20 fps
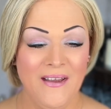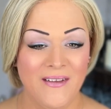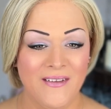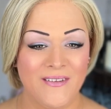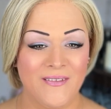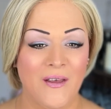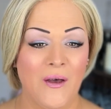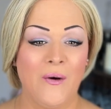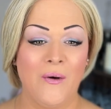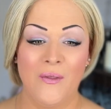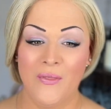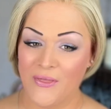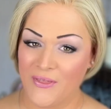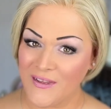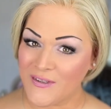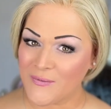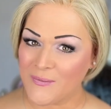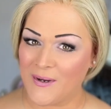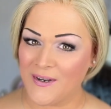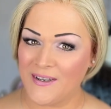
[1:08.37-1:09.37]
So
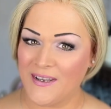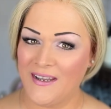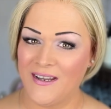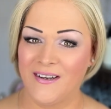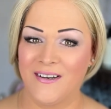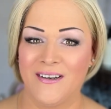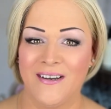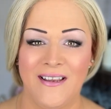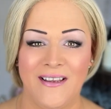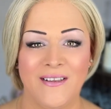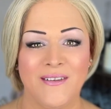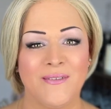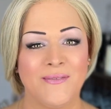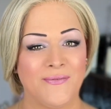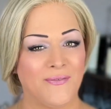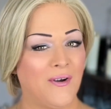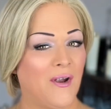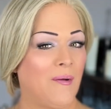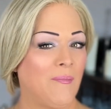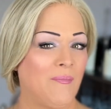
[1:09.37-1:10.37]
this one here is
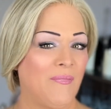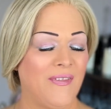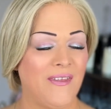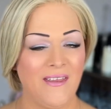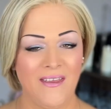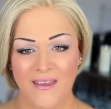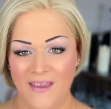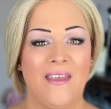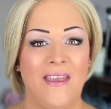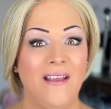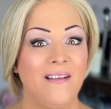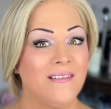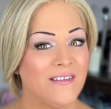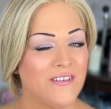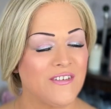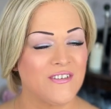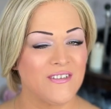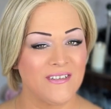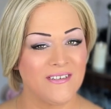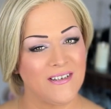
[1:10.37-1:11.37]
from the
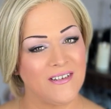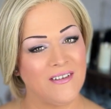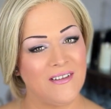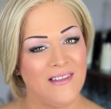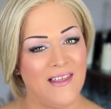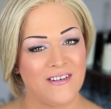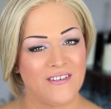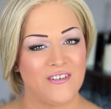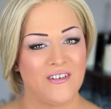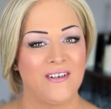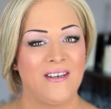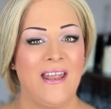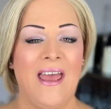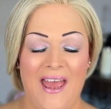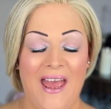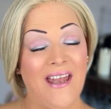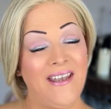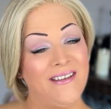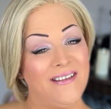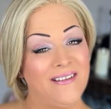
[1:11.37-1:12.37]
English City collection,
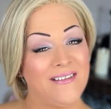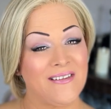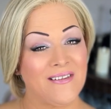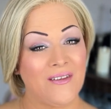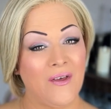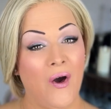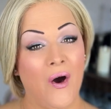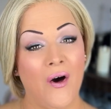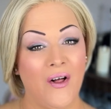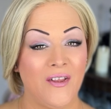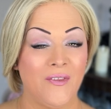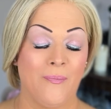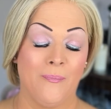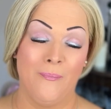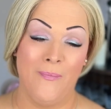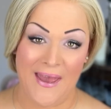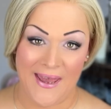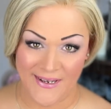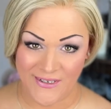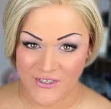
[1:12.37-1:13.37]
and it's called
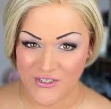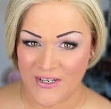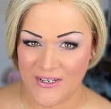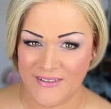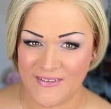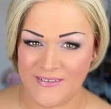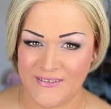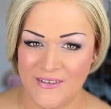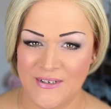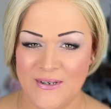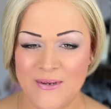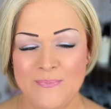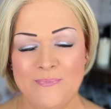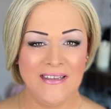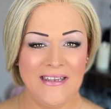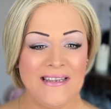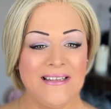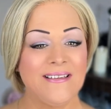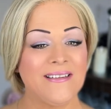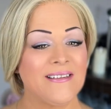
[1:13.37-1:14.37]
Manchester.
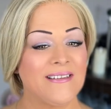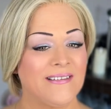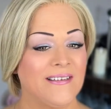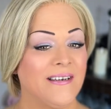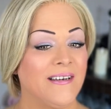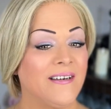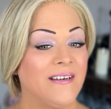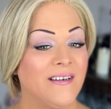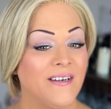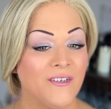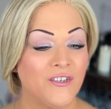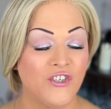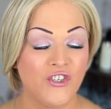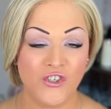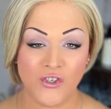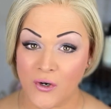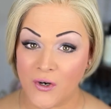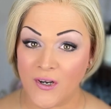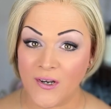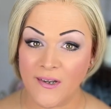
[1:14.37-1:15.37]
It's a
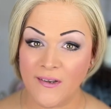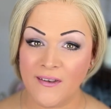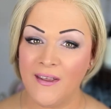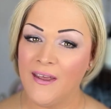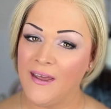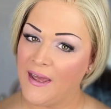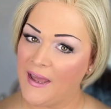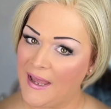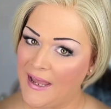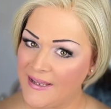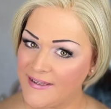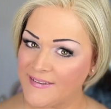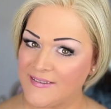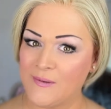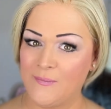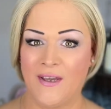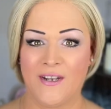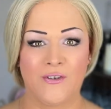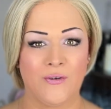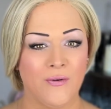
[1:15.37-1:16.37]
short
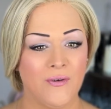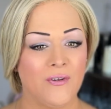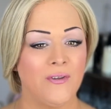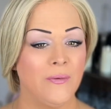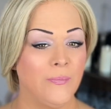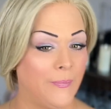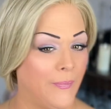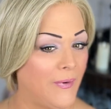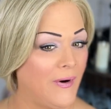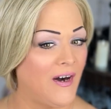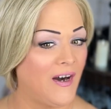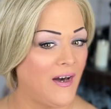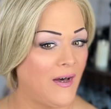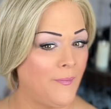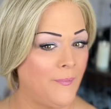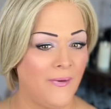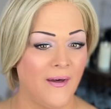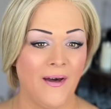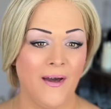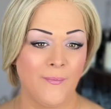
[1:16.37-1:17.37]
asymmetrical
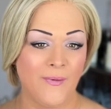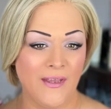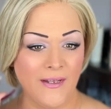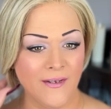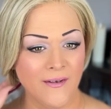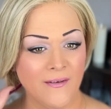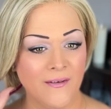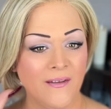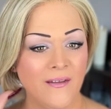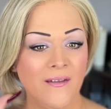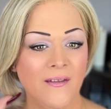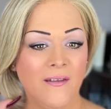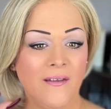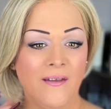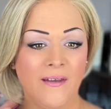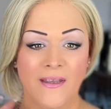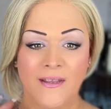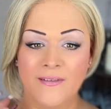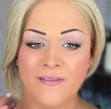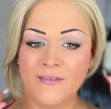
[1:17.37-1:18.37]
bob. I mean,
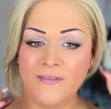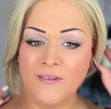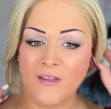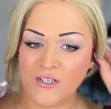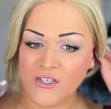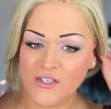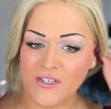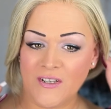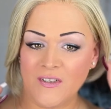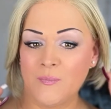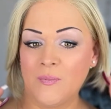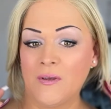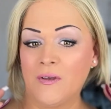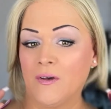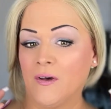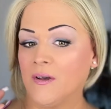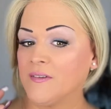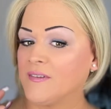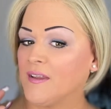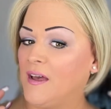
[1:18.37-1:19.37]
it's not just
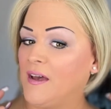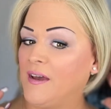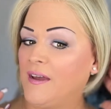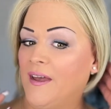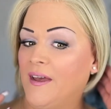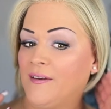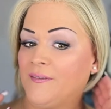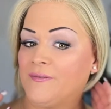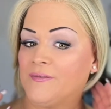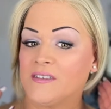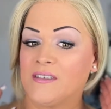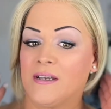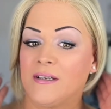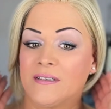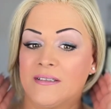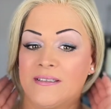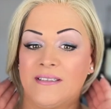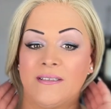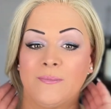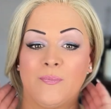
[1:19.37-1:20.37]
because I have
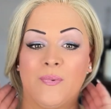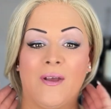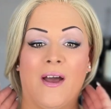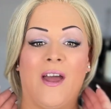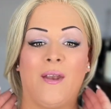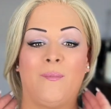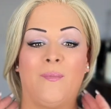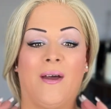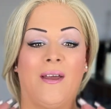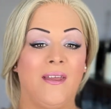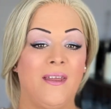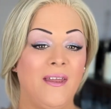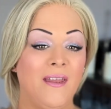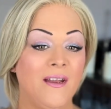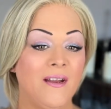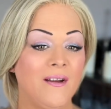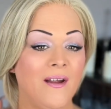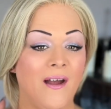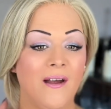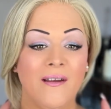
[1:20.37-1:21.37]
tucked it behind my
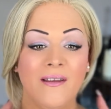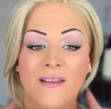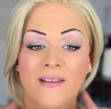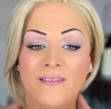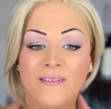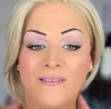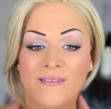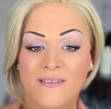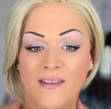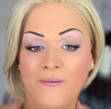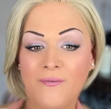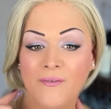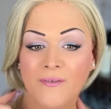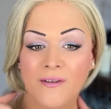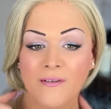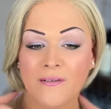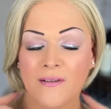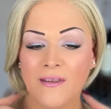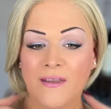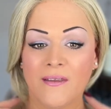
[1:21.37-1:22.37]
ear, it's
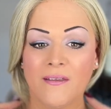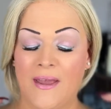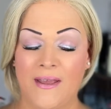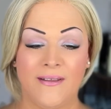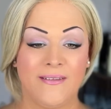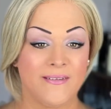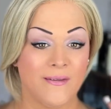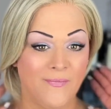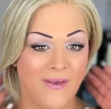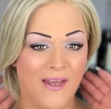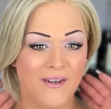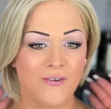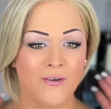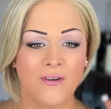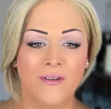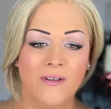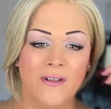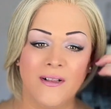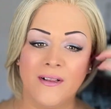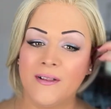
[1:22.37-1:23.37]
definitely
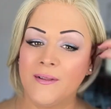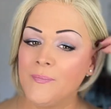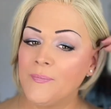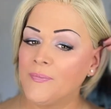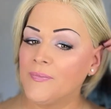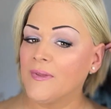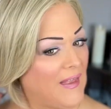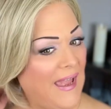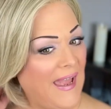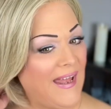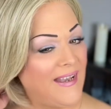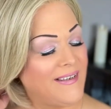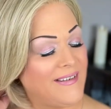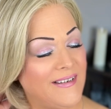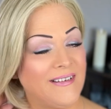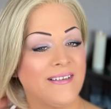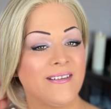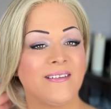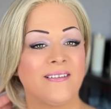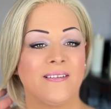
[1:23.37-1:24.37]
asymmetrical and
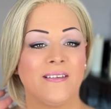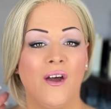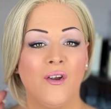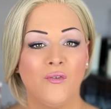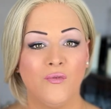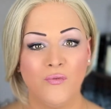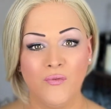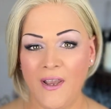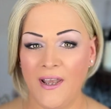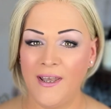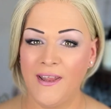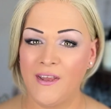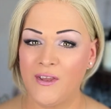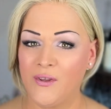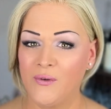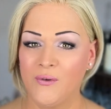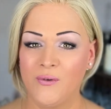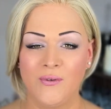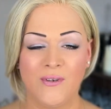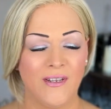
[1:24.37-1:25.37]
it's really
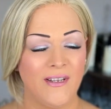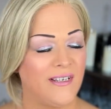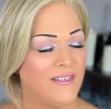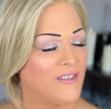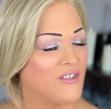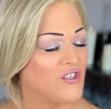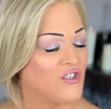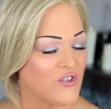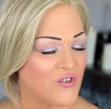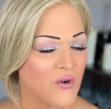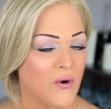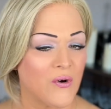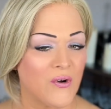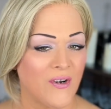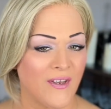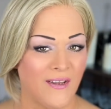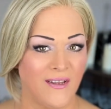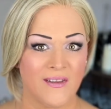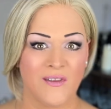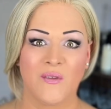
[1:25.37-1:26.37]
cute. It's
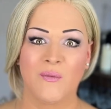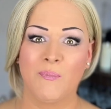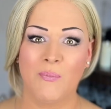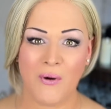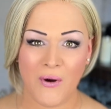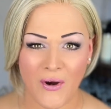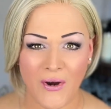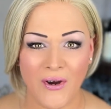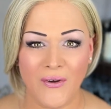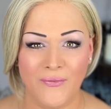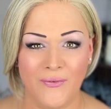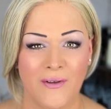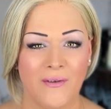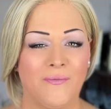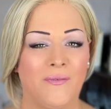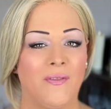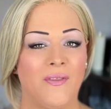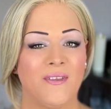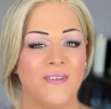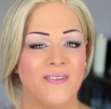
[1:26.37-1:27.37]
short, it's
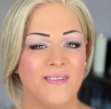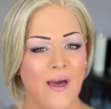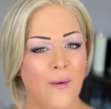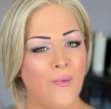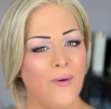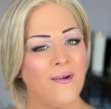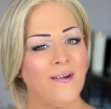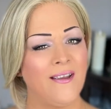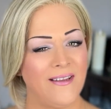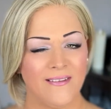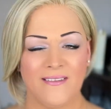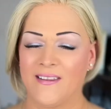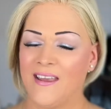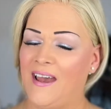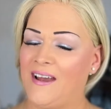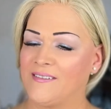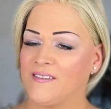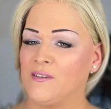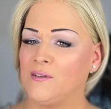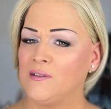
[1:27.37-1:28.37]
perfect for the summer, it
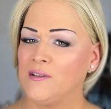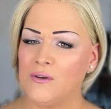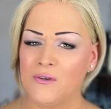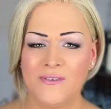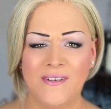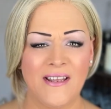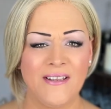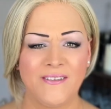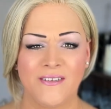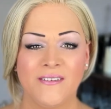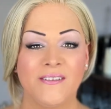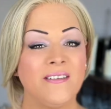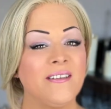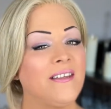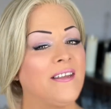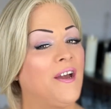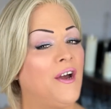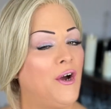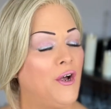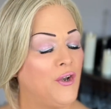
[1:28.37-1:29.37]
has a low
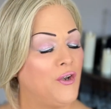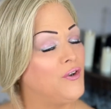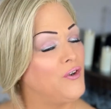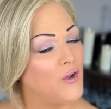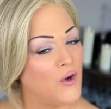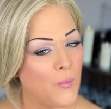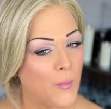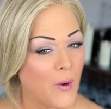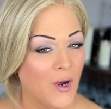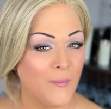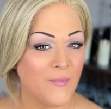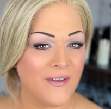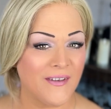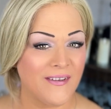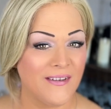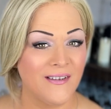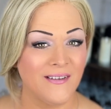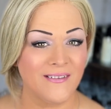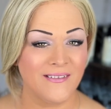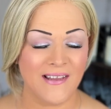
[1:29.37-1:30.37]
density, no
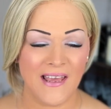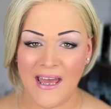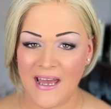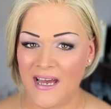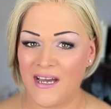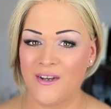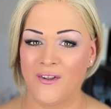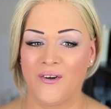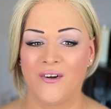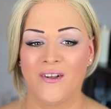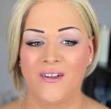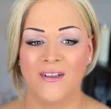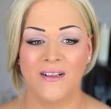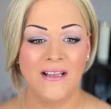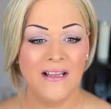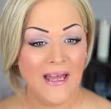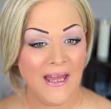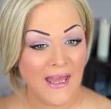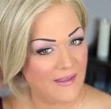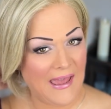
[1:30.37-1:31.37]
permatease at
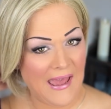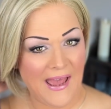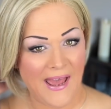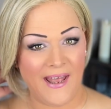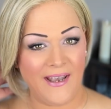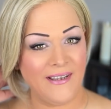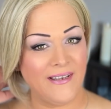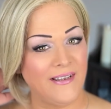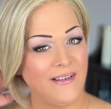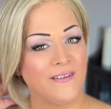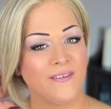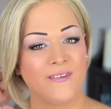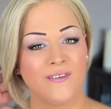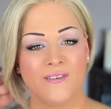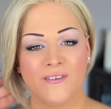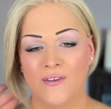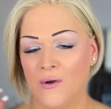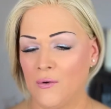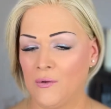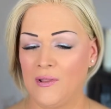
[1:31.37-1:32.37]
all, and is
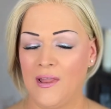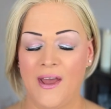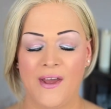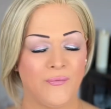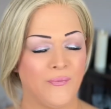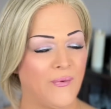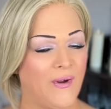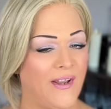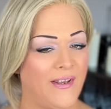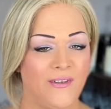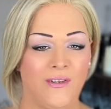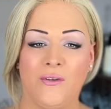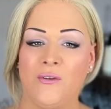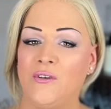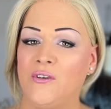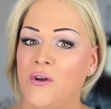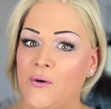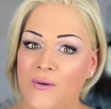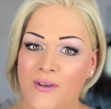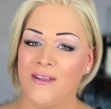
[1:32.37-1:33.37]
so lightweight you
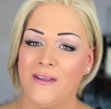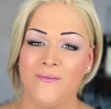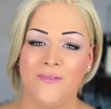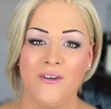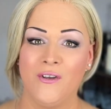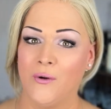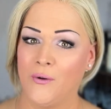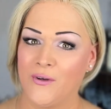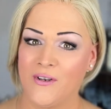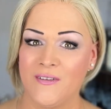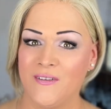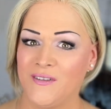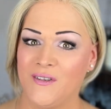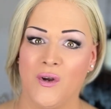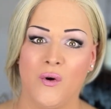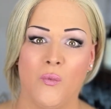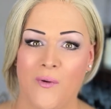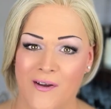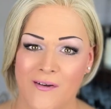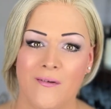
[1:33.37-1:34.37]
don't even notice
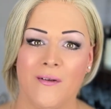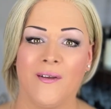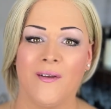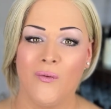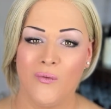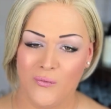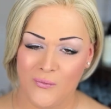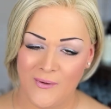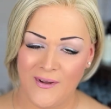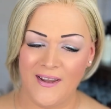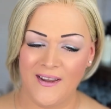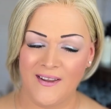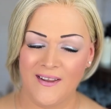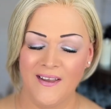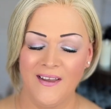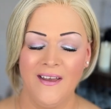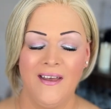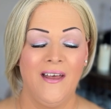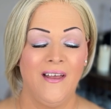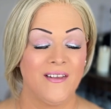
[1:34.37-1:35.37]
you're wearing a wig.
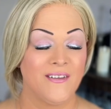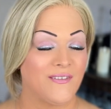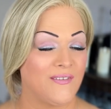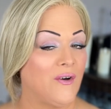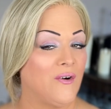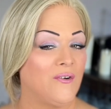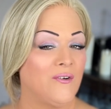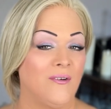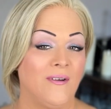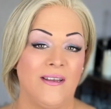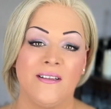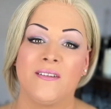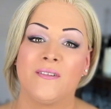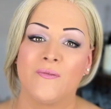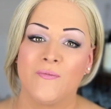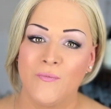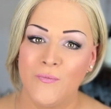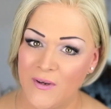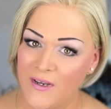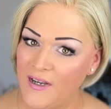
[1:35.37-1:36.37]
So
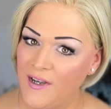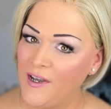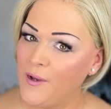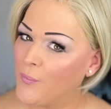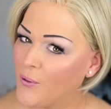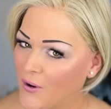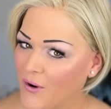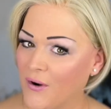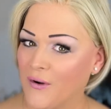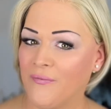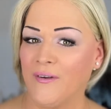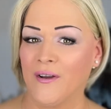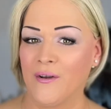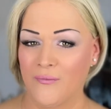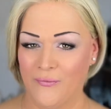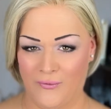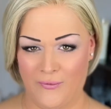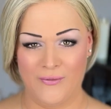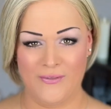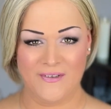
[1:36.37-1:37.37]
it's really perfect
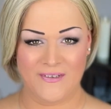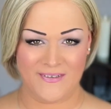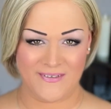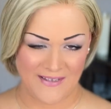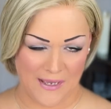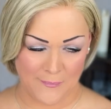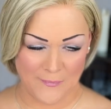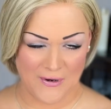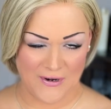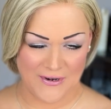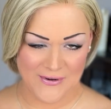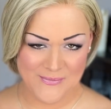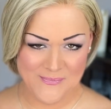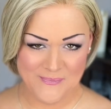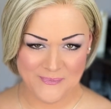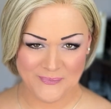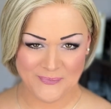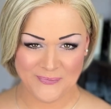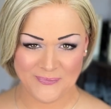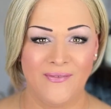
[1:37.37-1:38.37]
for the summer.
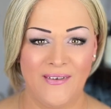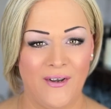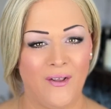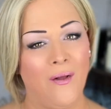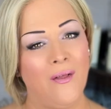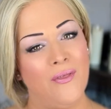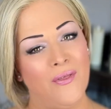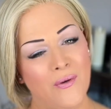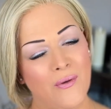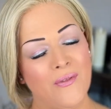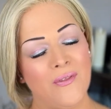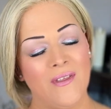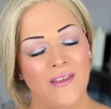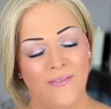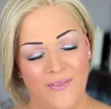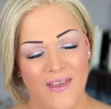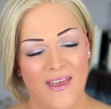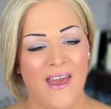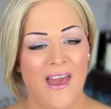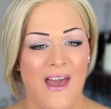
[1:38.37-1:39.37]
And although
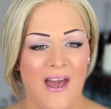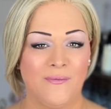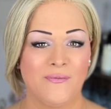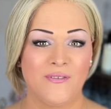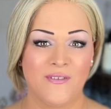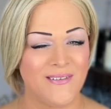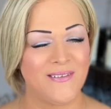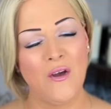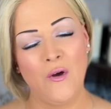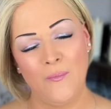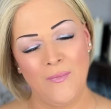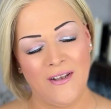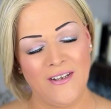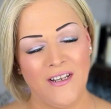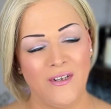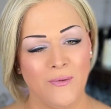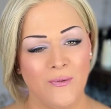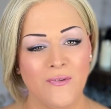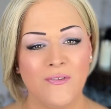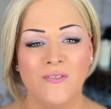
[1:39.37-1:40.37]
they have so
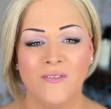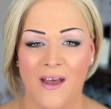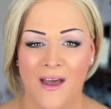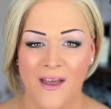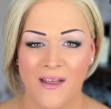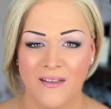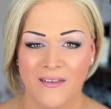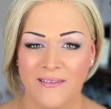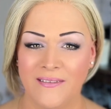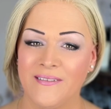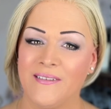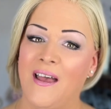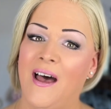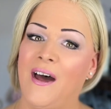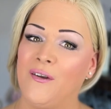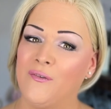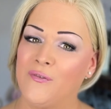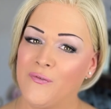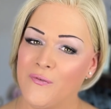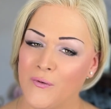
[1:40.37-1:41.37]
many new styles,
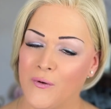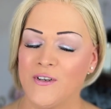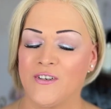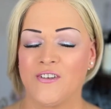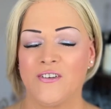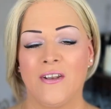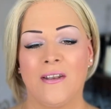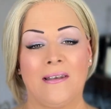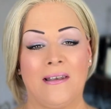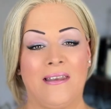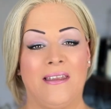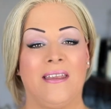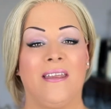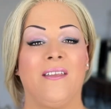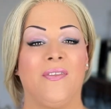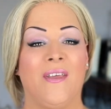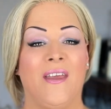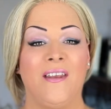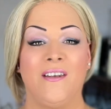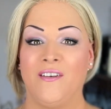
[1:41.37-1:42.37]
unfortunately
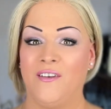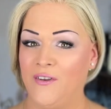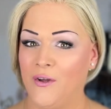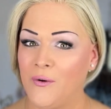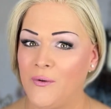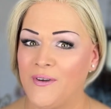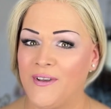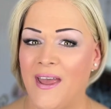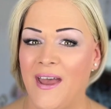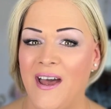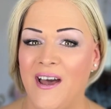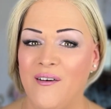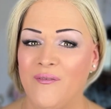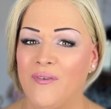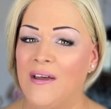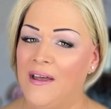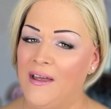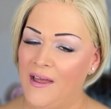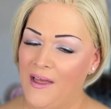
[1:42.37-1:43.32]
they don't have